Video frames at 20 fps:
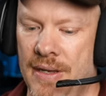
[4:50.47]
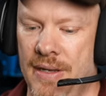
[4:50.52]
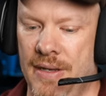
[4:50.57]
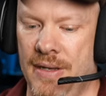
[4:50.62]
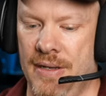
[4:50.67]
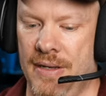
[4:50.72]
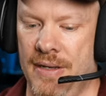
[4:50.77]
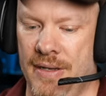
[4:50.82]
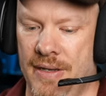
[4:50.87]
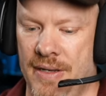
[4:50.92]

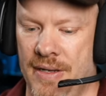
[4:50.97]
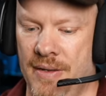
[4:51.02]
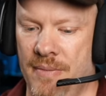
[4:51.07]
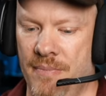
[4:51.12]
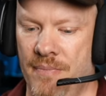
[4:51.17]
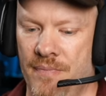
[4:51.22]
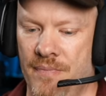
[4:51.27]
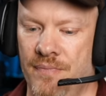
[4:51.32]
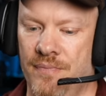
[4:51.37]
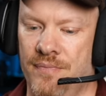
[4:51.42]

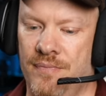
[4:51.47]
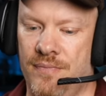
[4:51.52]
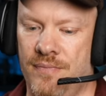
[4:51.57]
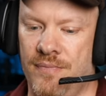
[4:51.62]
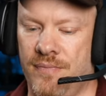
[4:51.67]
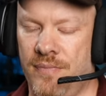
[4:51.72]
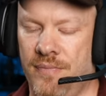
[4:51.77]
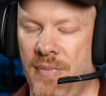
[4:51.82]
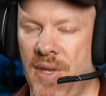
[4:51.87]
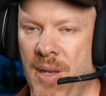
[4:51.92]
um,
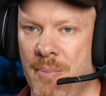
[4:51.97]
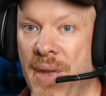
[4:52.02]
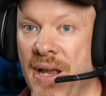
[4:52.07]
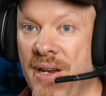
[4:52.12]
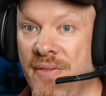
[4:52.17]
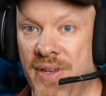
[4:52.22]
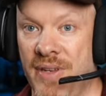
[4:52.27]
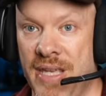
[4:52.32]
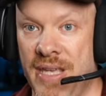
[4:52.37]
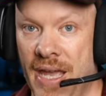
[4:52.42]

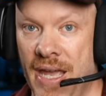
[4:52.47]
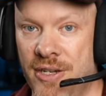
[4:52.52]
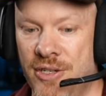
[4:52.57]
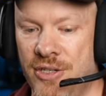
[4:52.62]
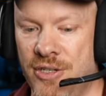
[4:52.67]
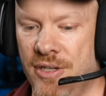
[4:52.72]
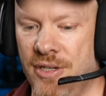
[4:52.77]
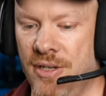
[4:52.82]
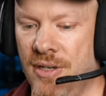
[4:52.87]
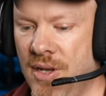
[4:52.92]

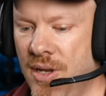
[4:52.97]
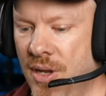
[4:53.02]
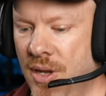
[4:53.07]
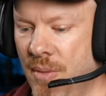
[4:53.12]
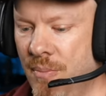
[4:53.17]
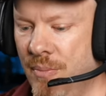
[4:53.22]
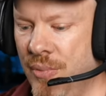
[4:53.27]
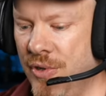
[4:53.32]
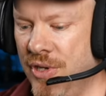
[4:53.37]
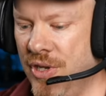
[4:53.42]
magnification
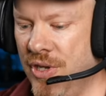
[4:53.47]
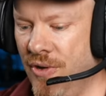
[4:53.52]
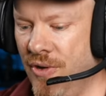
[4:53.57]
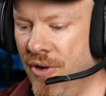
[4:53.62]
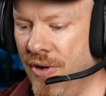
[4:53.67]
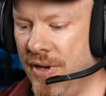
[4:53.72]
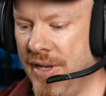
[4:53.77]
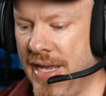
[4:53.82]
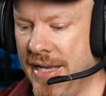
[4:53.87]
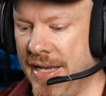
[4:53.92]
but you
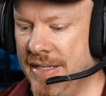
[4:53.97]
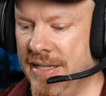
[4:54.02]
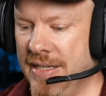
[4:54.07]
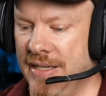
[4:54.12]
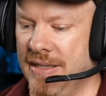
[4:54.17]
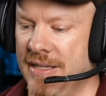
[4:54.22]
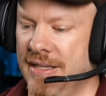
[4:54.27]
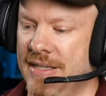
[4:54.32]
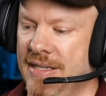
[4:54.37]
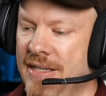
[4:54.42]
are getting
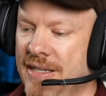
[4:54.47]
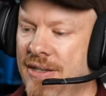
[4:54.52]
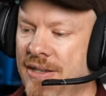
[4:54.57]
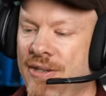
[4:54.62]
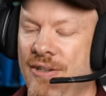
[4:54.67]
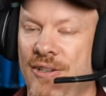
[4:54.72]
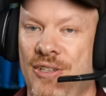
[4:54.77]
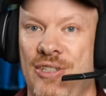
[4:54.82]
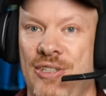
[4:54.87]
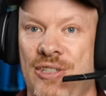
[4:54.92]
this
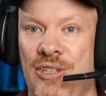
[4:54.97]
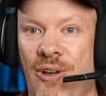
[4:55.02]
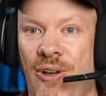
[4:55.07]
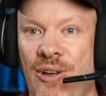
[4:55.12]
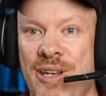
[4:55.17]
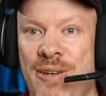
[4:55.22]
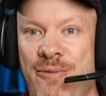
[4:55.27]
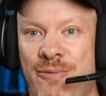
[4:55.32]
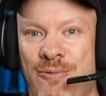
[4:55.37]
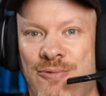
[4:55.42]

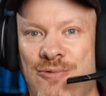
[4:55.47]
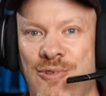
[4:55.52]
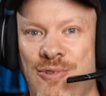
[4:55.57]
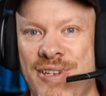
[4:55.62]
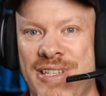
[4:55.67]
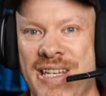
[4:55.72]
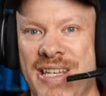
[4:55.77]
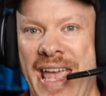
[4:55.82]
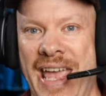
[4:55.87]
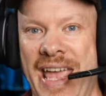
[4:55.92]
solid
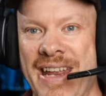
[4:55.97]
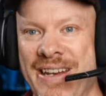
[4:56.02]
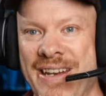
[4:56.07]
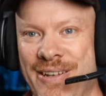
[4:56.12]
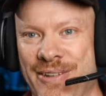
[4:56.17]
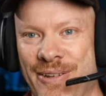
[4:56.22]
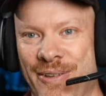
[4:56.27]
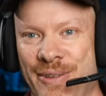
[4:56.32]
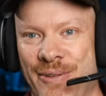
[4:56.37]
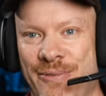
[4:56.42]
front
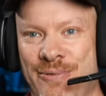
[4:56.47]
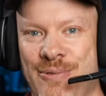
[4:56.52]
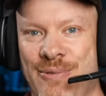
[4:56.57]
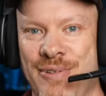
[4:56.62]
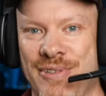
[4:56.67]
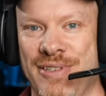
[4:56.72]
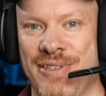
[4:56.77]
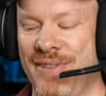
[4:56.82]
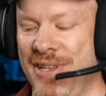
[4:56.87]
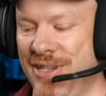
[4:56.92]
end on the
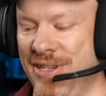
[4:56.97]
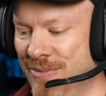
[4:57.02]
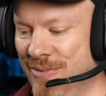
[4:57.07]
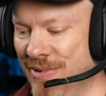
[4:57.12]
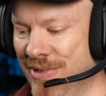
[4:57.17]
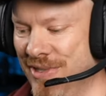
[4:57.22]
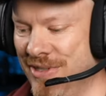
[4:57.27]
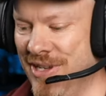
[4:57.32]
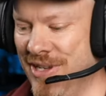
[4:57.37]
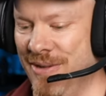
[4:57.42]
front of this
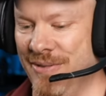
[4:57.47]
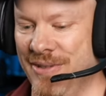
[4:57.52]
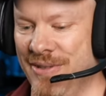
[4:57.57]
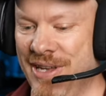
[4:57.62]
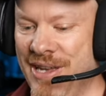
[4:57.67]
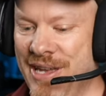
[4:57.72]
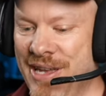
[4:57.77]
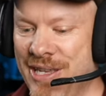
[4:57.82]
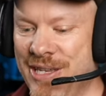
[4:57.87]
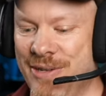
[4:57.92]
one so that
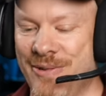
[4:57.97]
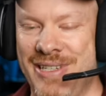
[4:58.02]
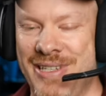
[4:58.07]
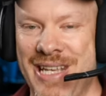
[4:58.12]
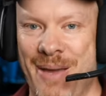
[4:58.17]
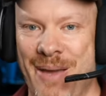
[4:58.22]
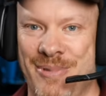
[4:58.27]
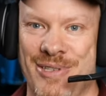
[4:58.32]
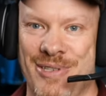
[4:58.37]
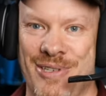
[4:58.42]
your
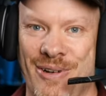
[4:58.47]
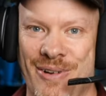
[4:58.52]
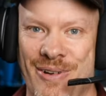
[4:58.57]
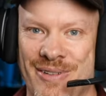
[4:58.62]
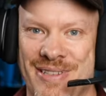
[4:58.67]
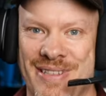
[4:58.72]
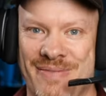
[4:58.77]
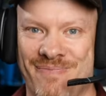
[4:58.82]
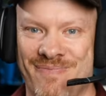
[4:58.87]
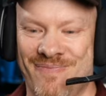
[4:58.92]
adapters
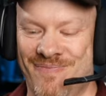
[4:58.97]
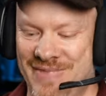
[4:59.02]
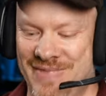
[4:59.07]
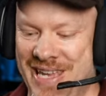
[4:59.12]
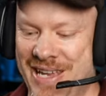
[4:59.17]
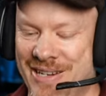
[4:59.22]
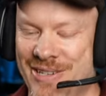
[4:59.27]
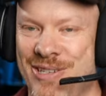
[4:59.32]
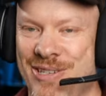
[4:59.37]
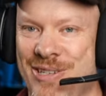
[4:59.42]
aren't
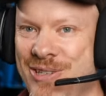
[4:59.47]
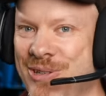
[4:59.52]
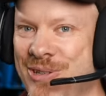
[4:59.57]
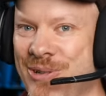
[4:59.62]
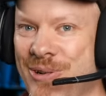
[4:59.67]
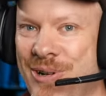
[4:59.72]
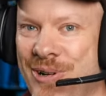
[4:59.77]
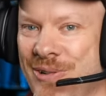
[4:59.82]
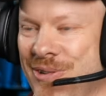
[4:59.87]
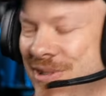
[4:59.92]
getting
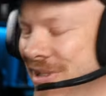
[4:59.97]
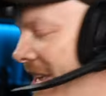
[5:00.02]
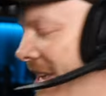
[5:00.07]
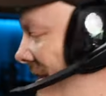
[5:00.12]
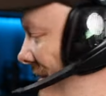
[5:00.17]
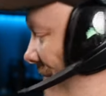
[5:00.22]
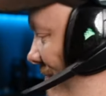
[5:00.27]
stuck onto that